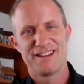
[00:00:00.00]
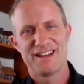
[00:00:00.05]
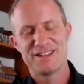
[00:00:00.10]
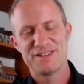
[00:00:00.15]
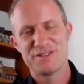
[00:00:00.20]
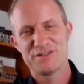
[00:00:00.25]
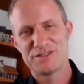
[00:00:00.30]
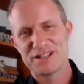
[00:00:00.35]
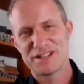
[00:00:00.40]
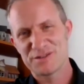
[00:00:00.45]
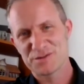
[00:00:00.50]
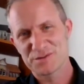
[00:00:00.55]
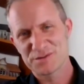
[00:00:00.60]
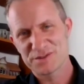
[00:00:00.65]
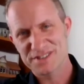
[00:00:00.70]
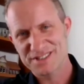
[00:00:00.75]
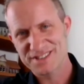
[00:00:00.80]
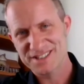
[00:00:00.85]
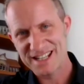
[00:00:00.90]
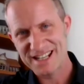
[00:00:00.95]
did all
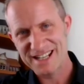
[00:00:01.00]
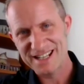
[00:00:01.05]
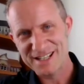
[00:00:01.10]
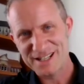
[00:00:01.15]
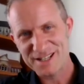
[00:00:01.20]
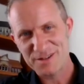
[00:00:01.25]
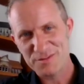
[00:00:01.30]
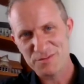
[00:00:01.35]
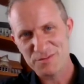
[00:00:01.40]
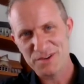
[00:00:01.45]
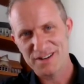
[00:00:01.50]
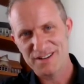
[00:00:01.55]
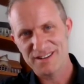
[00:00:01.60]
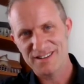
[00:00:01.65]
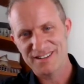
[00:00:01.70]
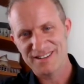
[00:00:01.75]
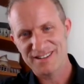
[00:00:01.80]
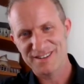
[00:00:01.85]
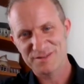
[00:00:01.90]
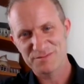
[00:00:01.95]
the scenic
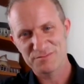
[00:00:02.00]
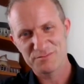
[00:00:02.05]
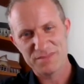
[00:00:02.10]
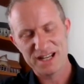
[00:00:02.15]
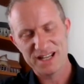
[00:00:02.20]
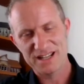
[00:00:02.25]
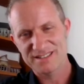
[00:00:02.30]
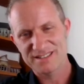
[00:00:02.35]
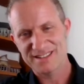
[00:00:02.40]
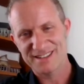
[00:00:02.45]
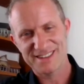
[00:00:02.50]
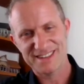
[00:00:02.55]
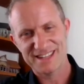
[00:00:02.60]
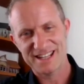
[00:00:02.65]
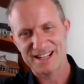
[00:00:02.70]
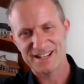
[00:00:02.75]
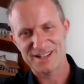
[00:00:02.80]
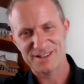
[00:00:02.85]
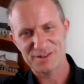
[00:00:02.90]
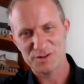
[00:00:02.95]
work and made the
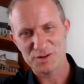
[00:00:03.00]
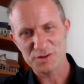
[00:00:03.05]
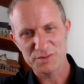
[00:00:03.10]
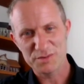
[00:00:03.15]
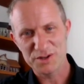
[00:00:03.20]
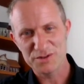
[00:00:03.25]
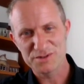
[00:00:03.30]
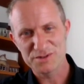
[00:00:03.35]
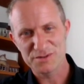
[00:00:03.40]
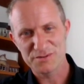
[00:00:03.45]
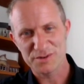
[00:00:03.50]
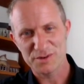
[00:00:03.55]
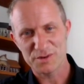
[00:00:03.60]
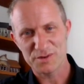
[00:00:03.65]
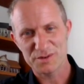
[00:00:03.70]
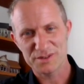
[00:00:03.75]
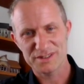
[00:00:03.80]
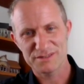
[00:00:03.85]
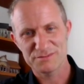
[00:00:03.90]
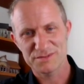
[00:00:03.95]
thing look
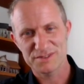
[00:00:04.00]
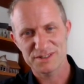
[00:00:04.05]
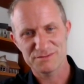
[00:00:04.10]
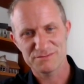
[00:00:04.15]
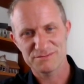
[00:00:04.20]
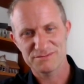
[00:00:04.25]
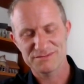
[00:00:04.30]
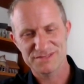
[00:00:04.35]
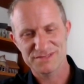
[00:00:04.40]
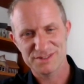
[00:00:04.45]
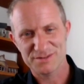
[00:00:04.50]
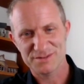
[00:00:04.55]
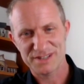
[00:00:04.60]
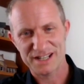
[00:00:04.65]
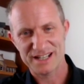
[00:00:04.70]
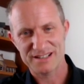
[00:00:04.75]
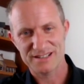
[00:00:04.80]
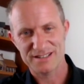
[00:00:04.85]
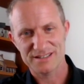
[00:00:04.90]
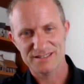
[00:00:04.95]
beautiful. You sort
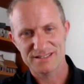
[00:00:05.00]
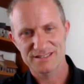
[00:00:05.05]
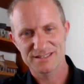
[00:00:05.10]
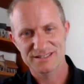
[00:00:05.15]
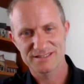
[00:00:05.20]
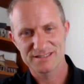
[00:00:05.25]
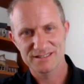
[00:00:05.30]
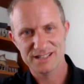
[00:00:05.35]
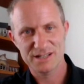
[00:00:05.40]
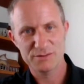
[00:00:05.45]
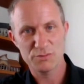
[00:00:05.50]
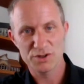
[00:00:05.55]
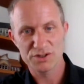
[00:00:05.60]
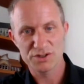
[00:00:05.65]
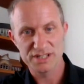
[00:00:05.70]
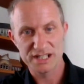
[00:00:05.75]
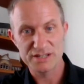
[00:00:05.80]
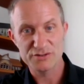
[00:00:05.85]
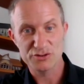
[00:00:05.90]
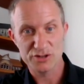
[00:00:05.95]
of had it
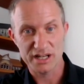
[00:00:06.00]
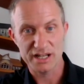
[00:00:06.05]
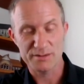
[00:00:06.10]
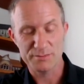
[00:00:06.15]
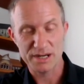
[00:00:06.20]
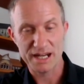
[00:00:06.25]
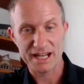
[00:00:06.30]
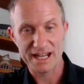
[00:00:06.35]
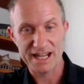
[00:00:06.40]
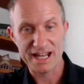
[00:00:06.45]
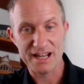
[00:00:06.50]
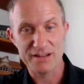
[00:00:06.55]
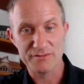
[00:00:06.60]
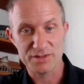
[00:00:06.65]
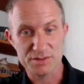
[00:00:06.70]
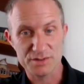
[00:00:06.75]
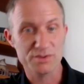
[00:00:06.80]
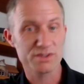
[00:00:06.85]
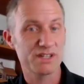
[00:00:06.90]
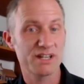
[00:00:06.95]
was literally a blank
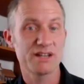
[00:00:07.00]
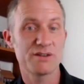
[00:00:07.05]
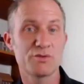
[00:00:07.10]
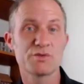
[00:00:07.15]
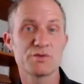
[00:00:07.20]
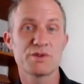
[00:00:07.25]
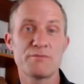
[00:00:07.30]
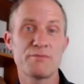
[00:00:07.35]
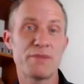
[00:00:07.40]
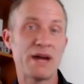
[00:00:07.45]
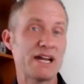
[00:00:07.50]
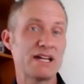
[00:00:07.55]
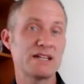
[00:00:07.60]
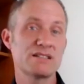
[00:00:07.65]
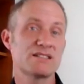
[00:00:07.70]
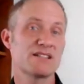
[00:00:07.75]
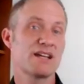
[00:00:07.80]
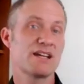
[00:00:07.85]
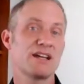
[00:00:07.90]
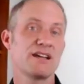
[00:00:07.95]
canvas, wasn't it? All the
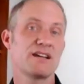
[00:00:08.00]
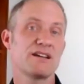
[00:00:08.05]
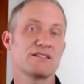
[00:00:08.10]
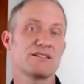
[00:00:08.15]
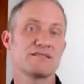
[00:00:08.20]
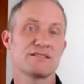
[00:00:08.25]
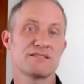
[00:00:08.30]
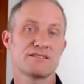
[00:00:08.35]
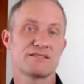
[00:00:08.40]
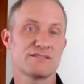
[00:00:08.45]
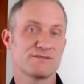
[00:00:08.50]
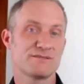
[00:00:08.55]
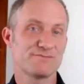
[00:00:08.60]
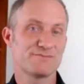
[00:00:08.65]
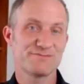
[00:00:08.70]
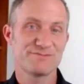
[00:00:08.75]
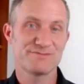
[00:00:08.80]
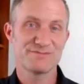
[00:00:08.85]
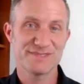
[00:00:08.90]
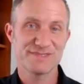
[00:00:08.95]
painting, the
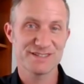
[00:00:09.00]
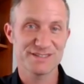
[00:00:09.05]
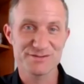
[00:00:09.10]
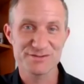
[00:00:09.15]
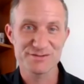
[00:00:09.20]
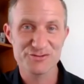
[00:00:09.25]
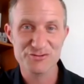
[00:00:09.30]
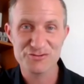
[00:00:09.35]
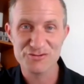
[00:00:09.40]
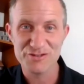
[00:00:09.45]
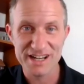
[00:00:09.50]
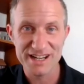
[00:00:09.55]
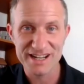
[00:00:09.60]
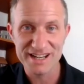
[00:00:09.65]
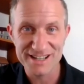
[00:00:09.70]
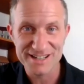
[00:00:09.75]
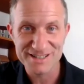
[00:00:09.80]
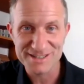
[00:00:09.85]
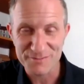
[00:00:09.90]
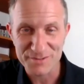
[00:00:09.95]

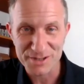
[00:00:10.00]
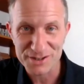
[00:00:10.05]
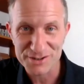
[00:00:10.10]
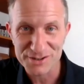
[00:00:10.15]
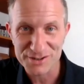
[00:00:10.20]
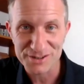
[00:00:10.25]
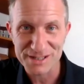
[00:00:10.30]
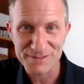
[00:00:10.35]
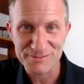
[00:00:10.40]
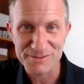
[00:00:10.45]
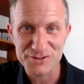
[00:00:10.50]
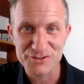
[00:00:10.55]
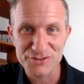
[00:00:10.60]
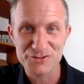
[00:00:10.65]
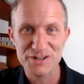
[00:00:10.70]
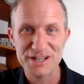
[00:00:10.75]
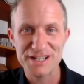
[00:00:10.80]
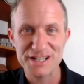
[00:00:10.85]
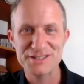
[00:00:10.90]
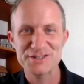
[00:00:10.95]
trees, and we could say how many
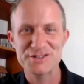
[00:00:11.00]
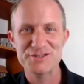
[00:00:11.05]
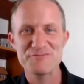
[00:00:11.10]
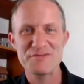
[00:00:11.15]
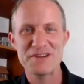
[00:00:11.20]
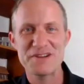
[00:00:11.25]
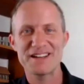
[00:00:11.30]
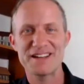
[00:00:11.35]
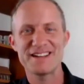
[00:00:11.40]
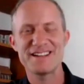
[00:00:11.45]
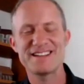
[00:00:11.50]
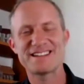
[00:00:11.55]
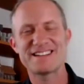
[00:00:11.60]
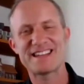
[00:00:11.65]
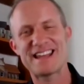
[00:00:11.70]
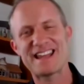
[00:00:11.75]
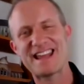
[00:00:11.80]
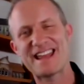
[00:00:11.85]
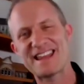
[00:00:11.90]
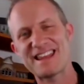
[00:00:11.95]
trees you made.